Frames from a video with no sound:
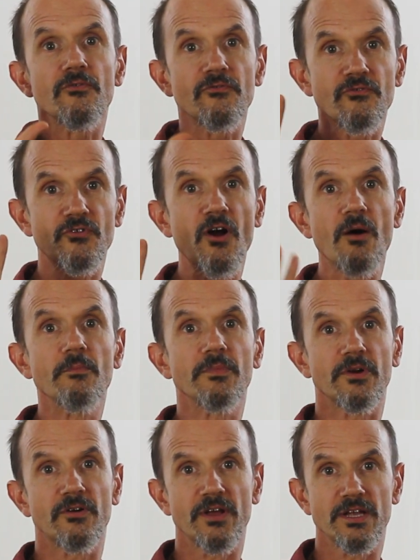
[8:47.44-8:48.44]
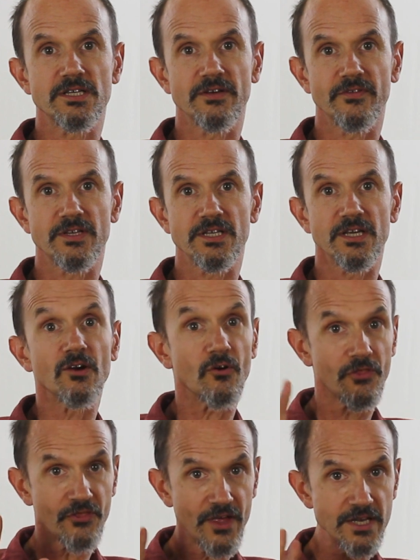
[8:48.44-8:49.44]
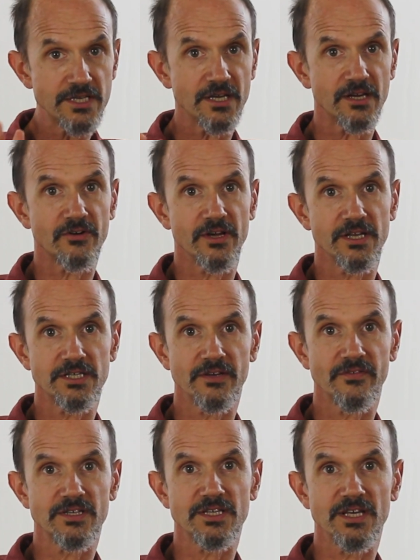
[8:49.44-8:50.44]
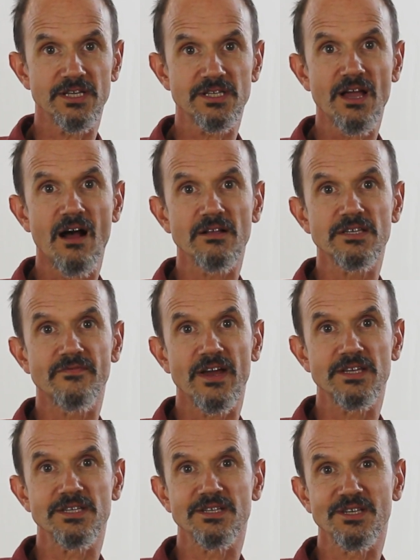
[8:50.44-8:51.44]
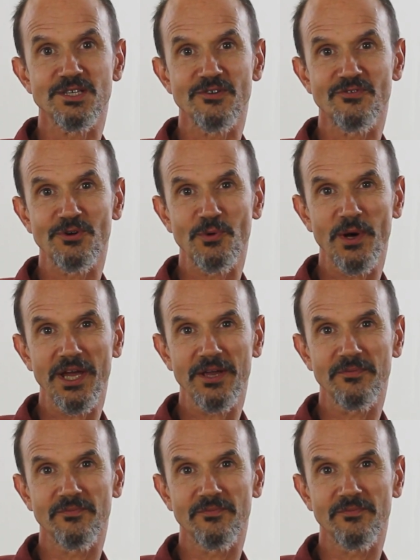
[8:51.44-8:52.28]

From creativity, authentic creativity, is cultivated in a different way.